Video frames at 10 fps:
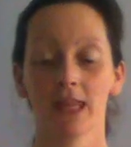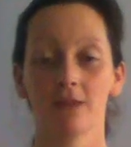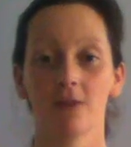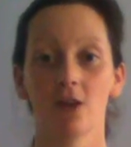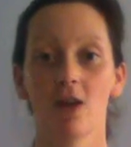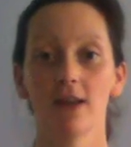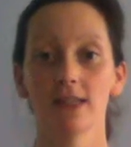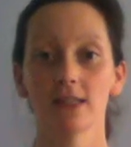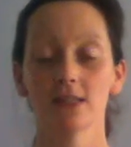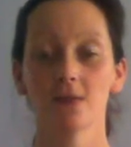If you're lying
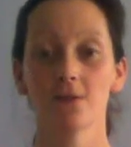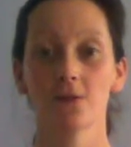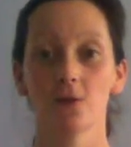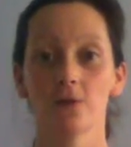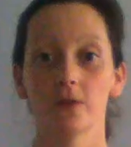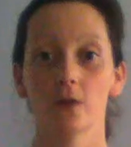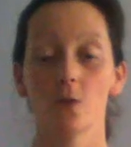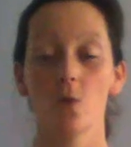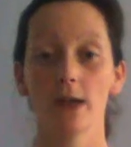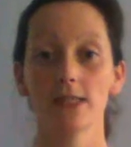into the floor, feel the
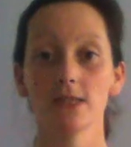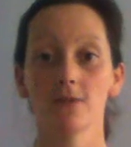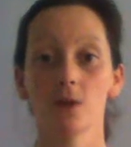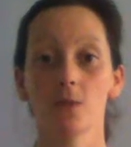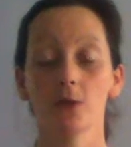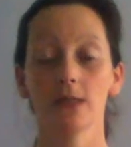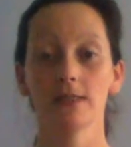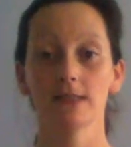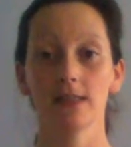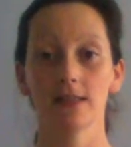weight of your body
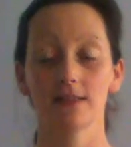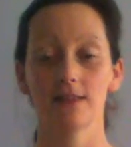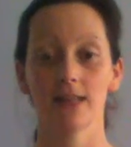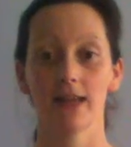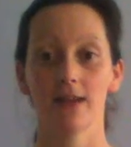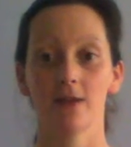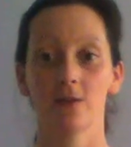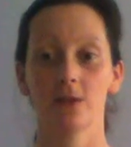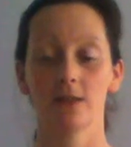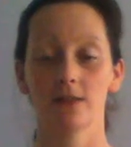sink
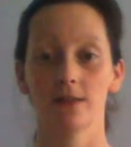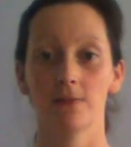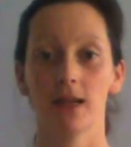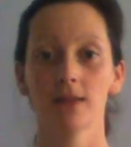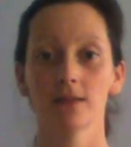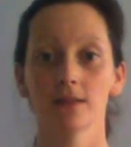down into the mat.